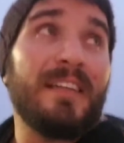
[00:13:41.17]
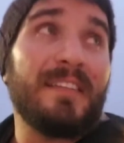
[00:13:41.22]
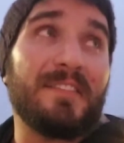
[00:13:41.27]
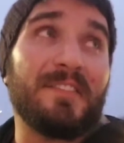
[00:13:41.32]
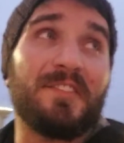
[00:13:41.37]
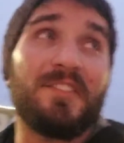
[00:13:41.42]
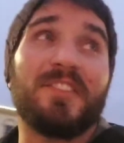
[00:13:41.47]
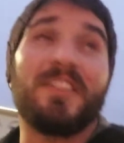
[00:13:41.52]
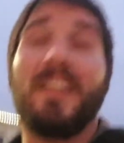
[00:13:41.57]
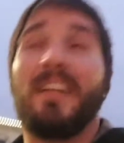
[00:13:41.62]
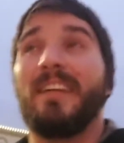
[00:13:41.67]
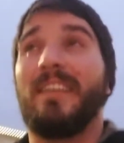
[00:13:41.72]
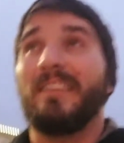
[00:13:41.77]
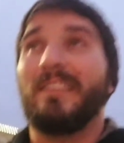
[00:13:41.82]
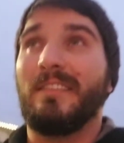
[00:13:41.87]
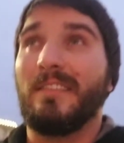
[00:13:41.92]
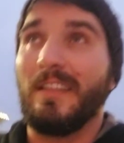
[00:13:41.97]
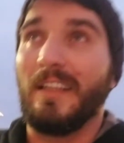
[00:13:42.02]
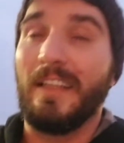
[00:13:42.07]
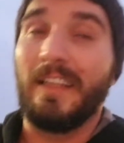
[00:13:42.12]
this
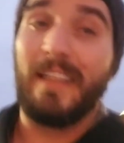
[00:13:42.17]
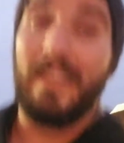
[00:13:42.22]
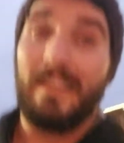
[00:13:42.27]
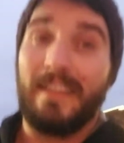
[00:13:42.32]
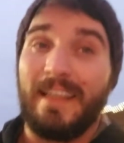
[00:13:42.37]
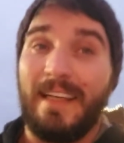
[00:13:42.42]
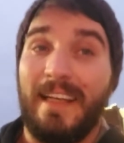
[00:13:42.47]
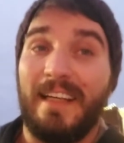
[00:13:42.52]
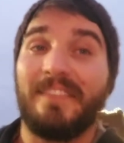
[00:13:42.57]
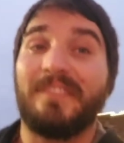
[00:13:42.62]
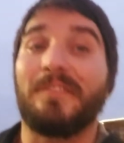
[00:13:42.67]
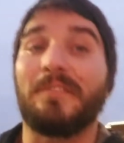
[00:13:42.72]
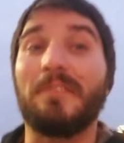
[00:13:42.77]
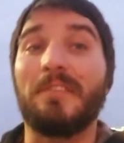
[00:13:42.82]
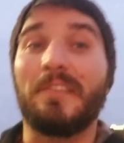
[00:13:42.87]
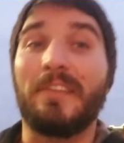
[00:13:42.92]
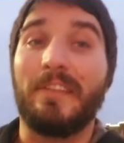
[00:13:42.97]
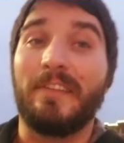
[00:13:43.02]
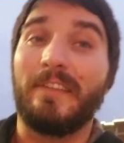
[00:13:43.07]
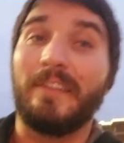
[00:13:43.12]
giant, like, castle
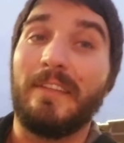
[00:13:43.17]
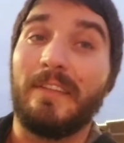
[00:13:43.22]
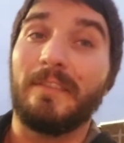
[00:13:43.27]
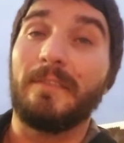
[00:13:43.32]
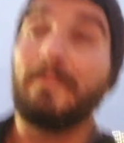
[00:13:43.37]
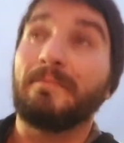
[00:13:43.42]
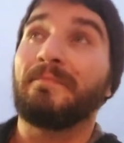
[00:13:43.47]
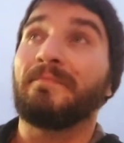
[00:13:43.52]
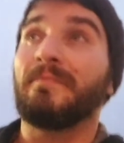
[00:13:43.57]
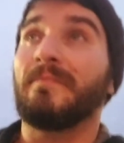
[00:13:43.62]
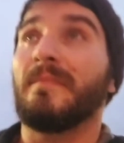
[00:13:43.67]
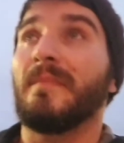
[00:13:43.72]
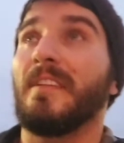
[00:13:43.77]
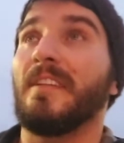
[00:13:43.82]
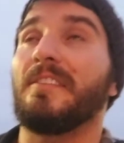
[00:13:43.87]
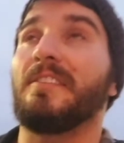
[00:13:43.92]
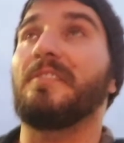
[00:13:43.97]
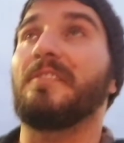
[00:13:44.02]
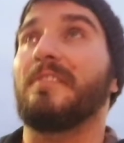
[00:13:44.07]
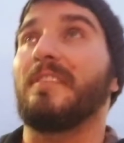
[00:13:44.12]
looking deal
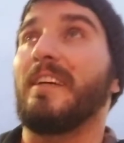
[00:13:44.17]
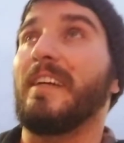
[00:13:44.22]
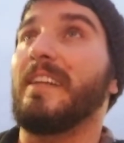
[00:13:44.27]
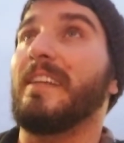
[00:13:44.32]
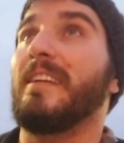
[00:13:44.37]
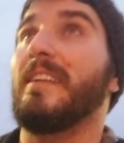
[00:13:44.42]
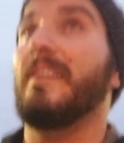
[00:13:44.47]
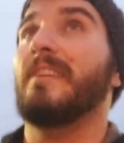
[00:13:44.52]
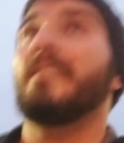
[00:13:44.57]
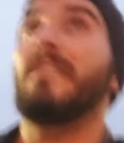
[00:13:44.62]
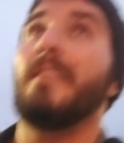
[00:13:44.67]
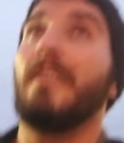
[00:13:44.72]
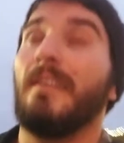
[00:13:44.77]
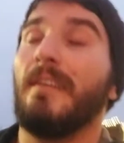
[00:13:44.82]
that this lady,